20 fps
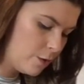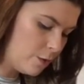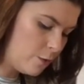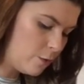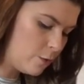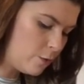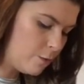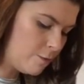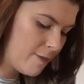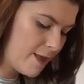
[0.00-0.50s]

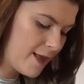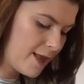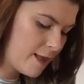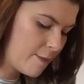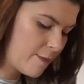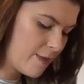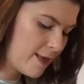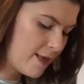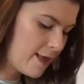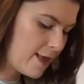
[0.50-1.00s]
or
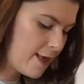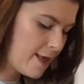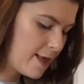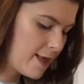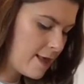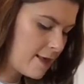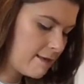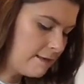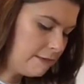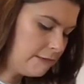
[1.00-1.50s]

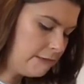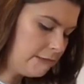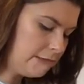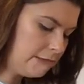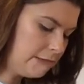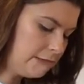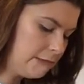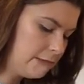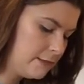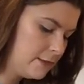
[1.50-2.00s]
maybe
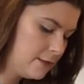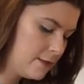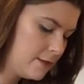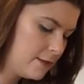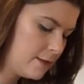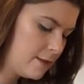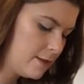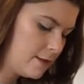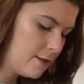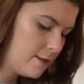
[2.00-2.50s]

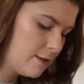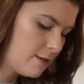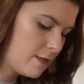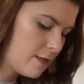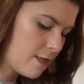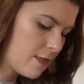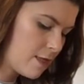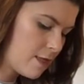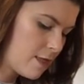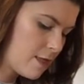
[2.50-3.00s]

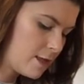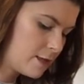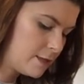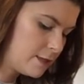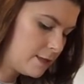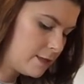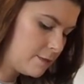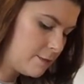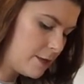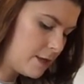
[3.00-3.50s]

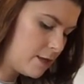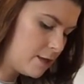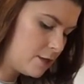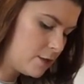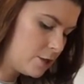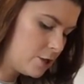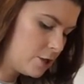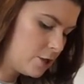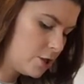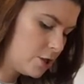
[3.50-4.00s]
this
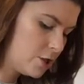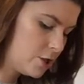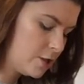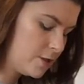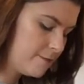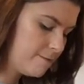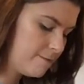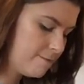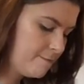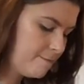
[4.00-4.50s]
much.
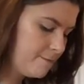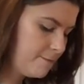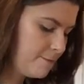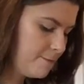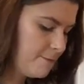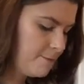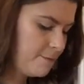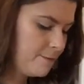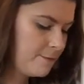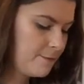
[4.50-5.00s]

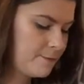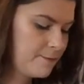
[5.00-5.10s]
Can